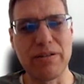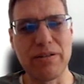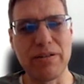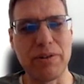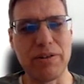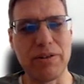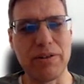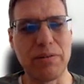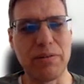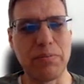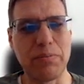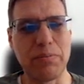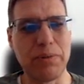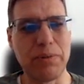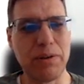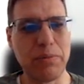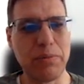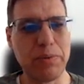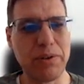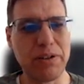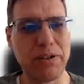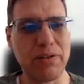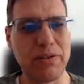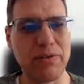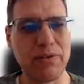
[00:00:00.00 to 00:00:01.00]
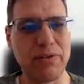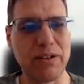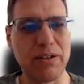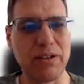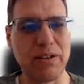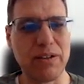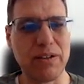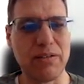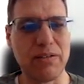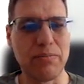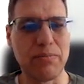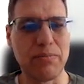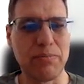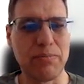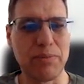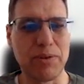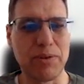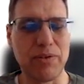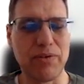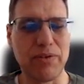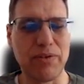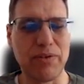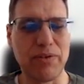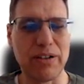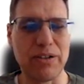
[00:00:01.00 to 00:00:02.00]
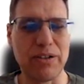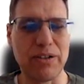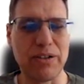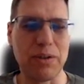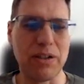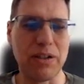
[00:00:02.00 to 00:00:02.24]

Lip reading: about the purpose of the profiles,